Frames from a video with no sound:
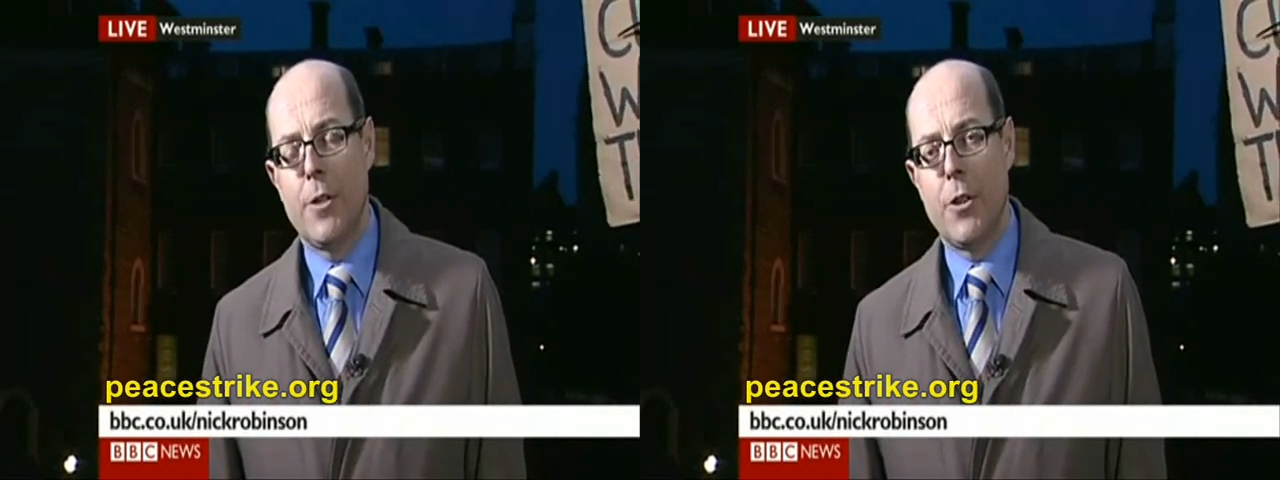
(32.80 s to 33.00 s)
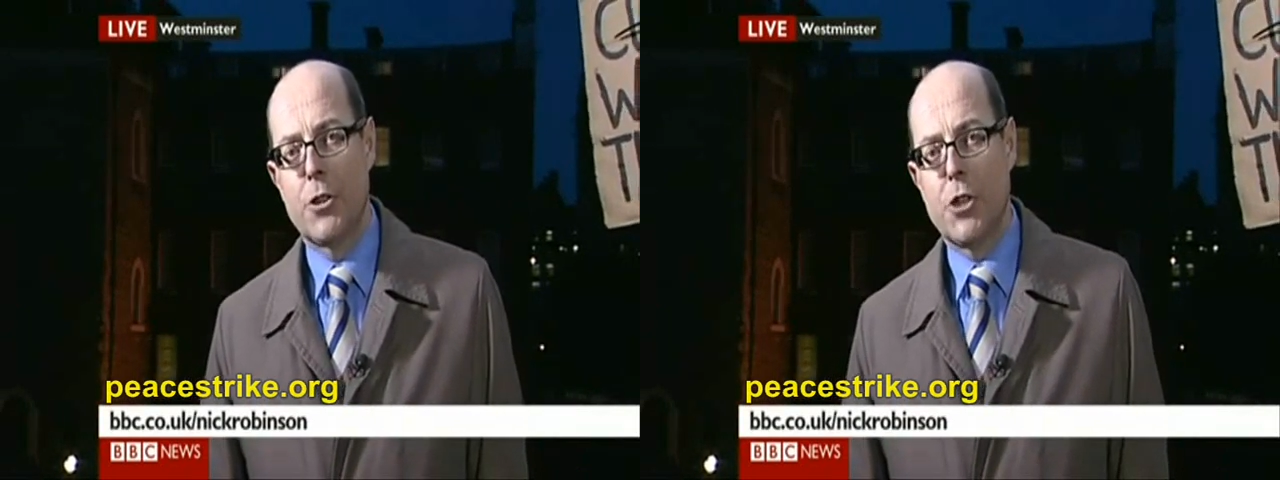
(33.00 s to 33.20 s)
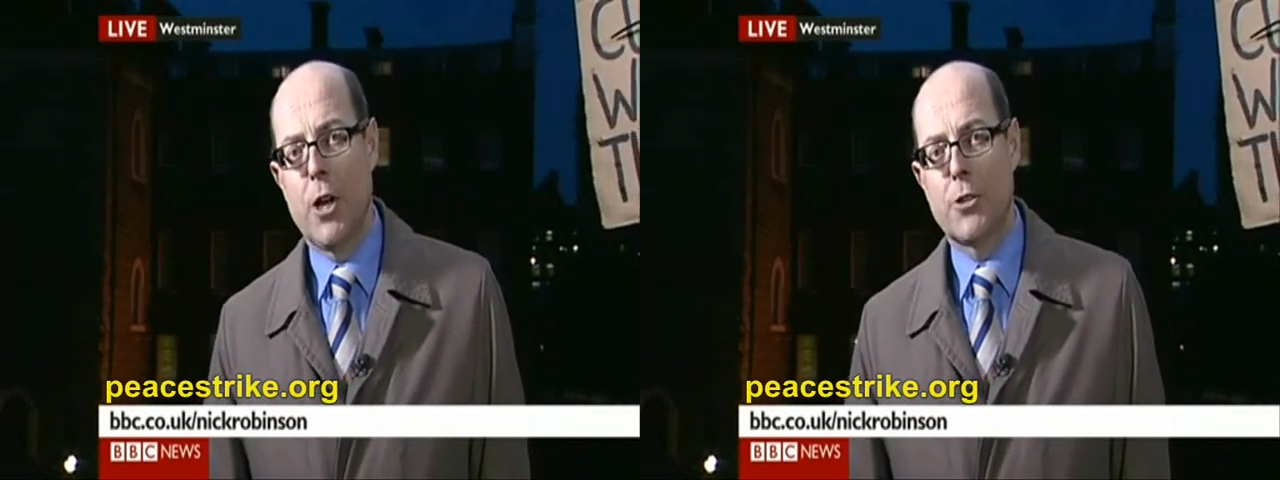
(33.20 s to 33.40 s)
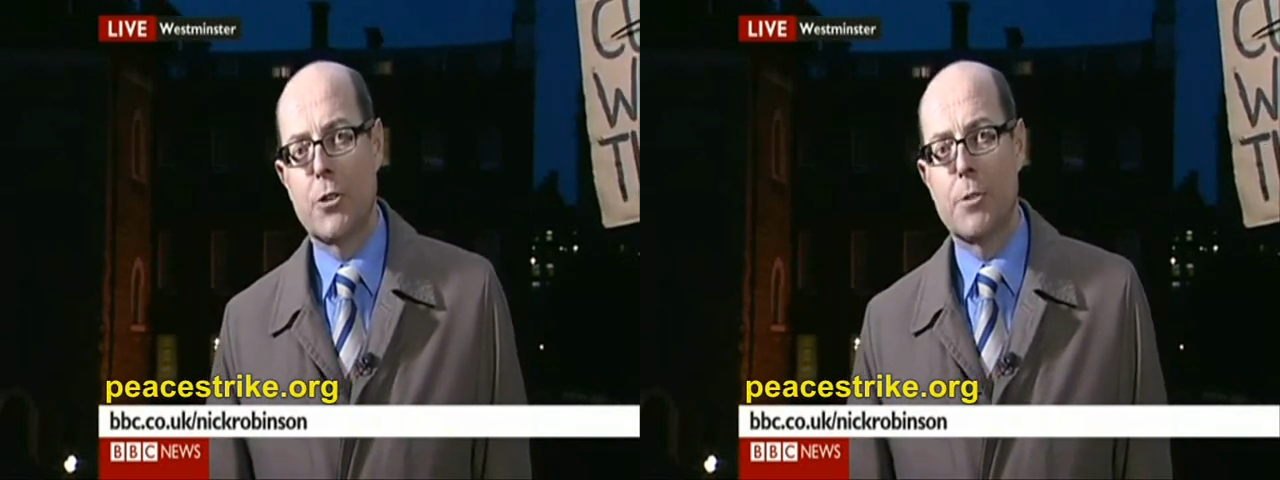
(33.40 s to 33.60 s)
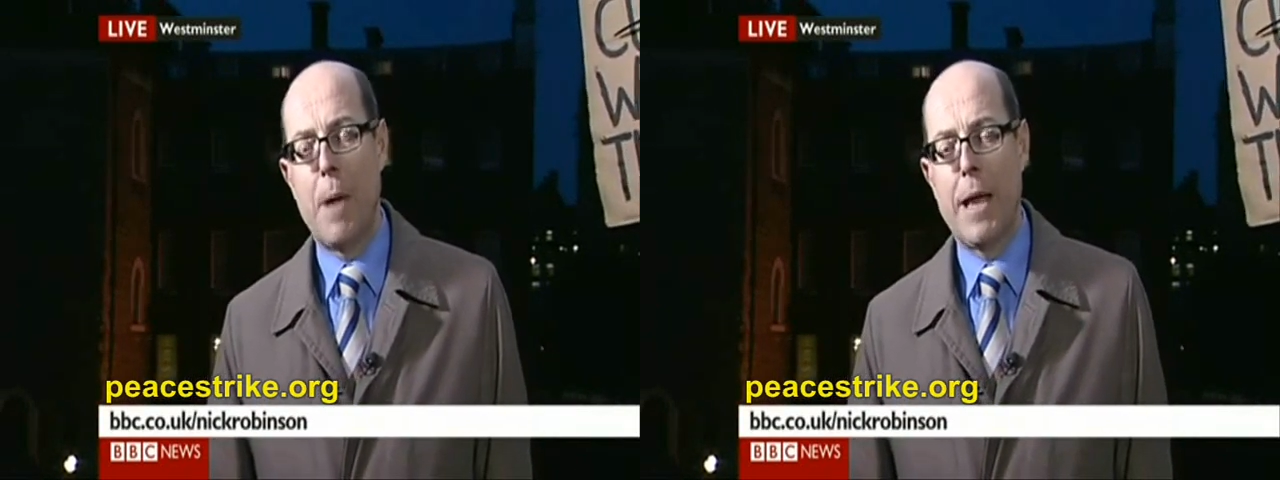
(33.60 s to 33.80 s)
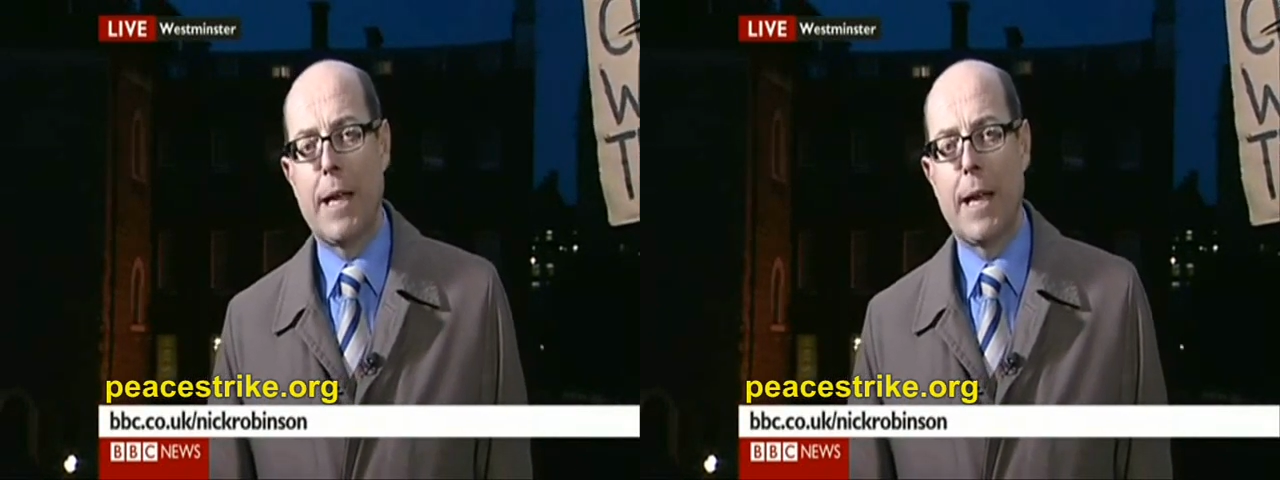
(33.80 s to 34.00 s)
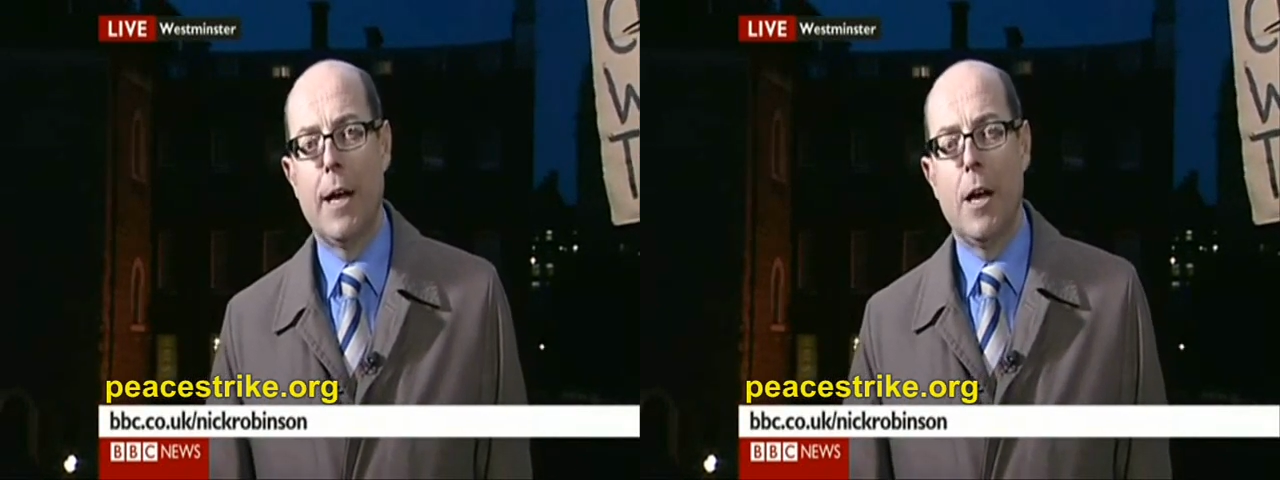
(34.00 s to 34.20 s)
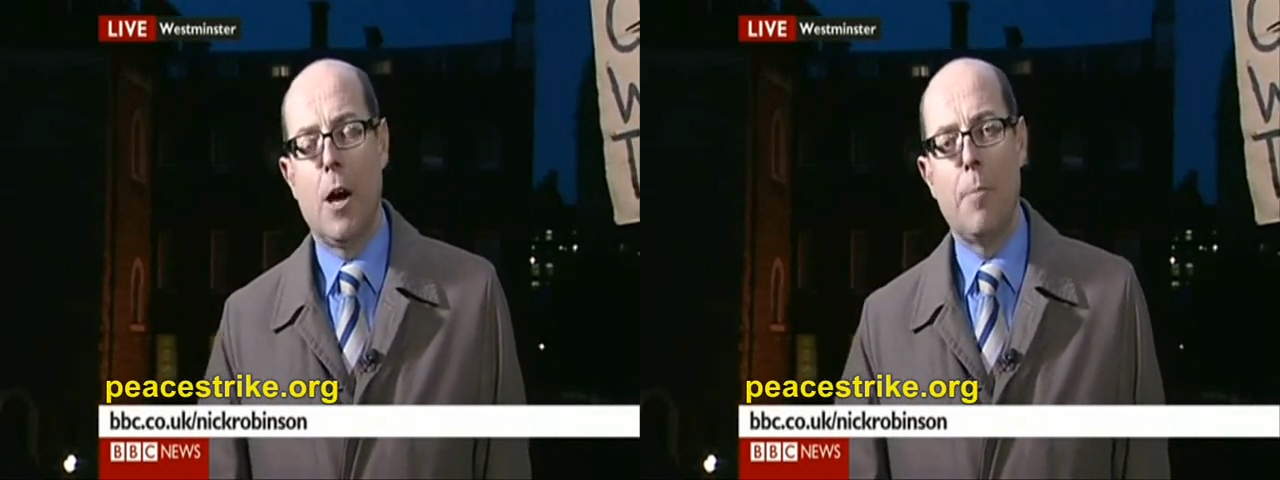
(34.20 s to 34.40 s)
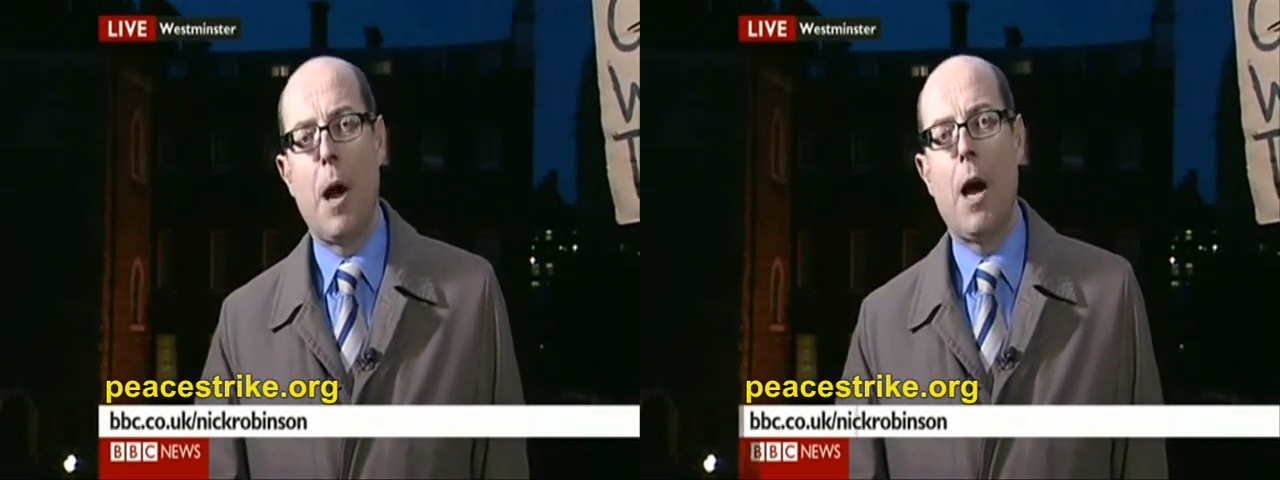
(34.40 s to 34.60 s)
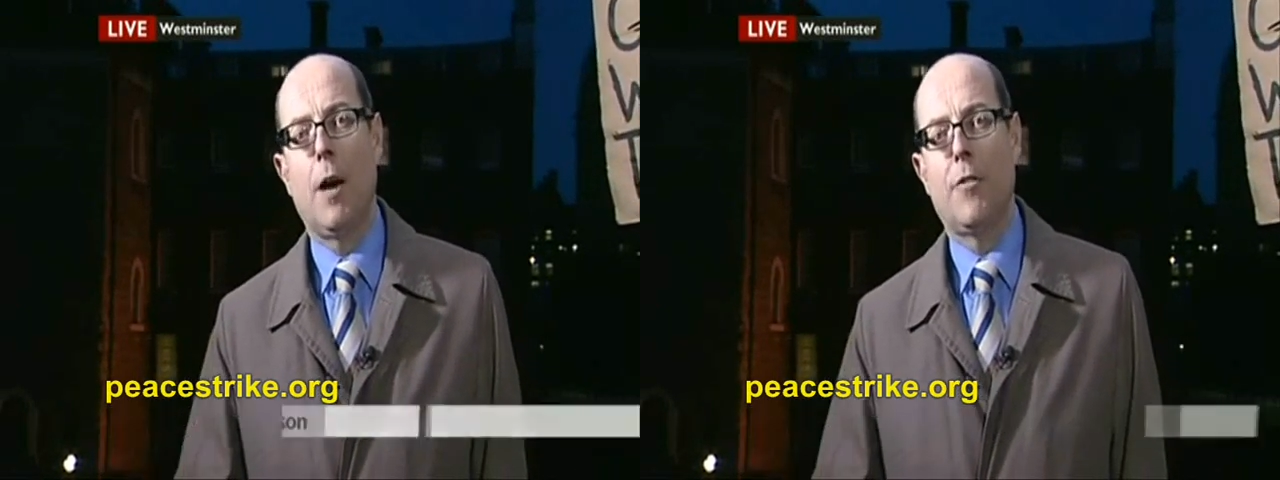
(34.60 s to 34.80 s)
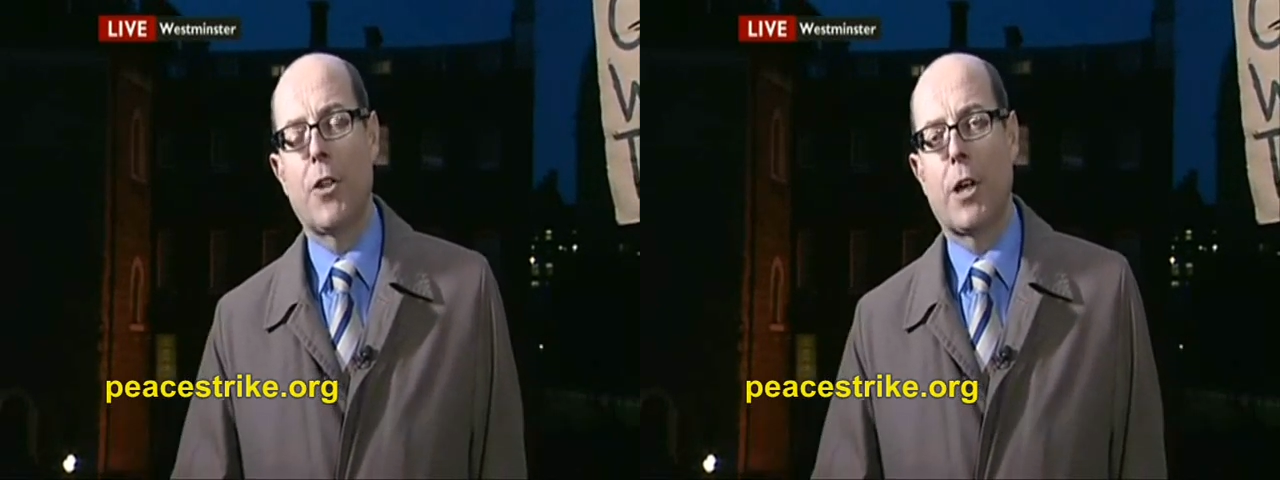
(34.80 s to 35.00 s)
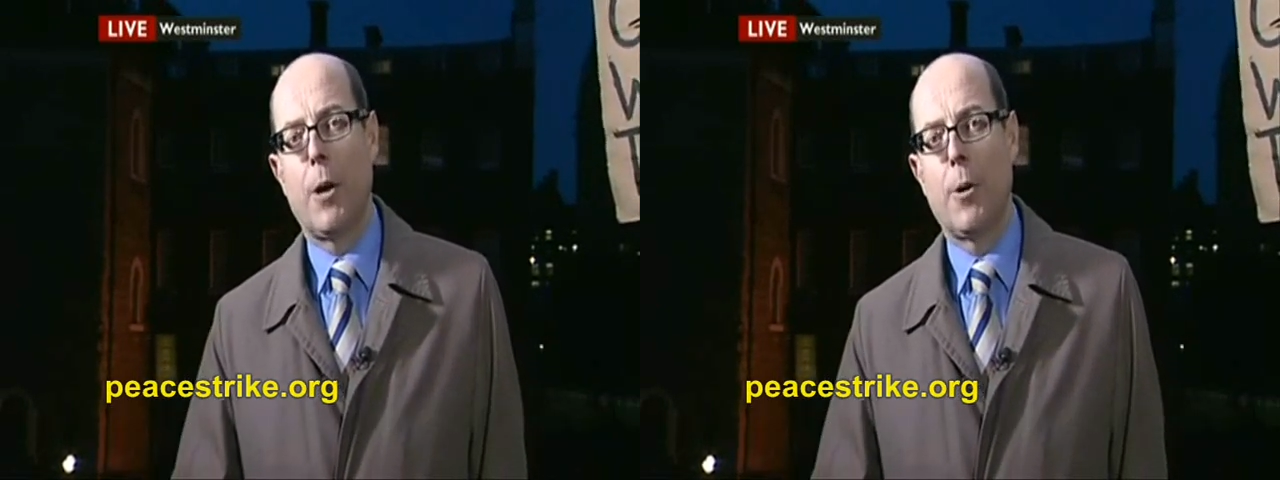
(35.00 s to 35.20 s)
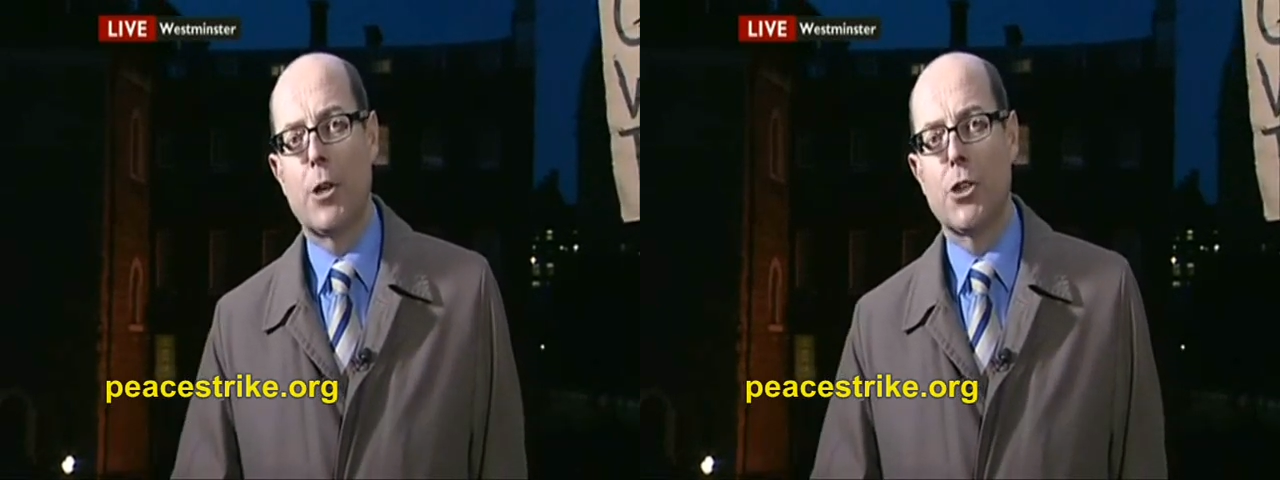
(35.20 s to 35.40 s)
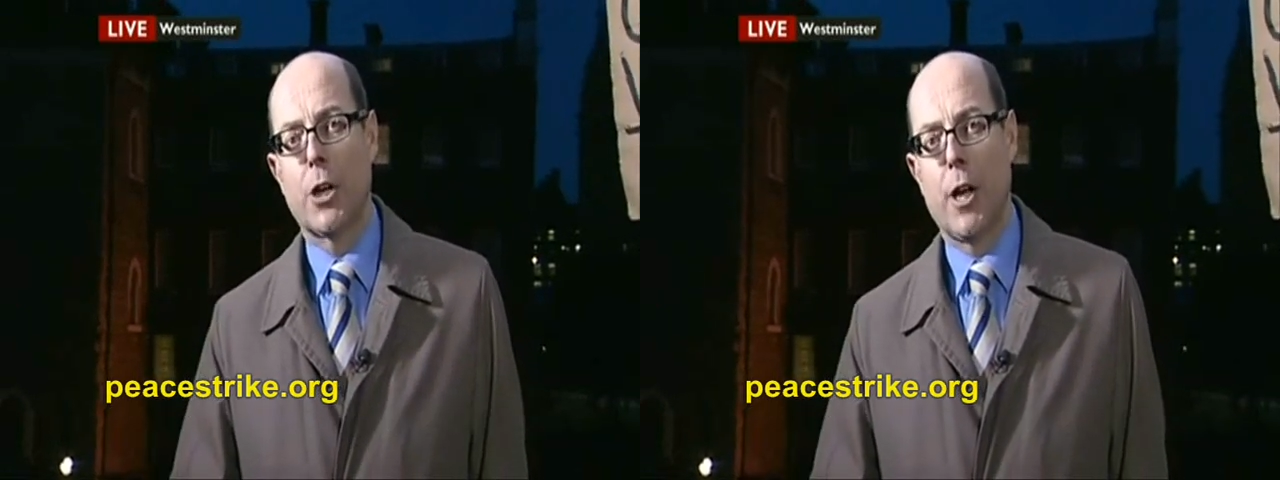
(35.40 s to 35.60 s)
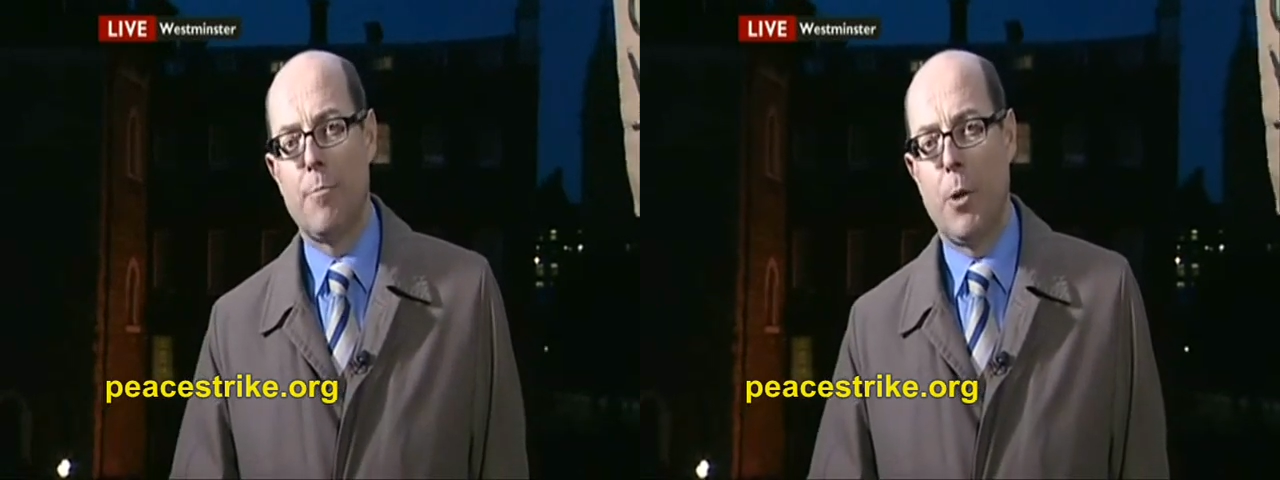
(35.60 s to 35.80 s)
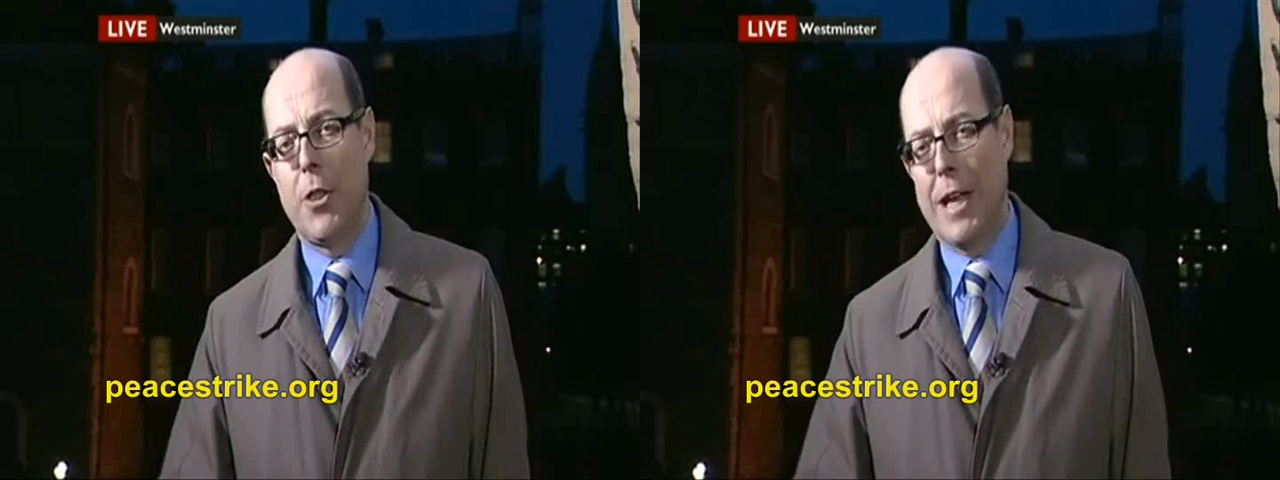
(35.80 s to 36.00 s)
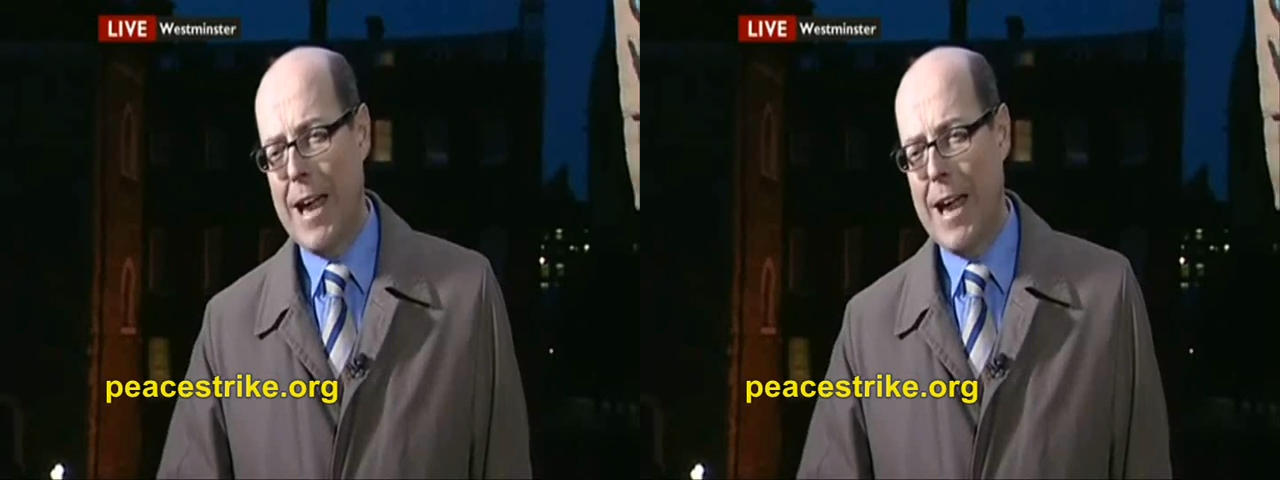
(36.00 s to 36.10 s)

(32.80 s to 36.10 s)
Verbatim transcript: that the Chancellor is making on behalf of the coalition government.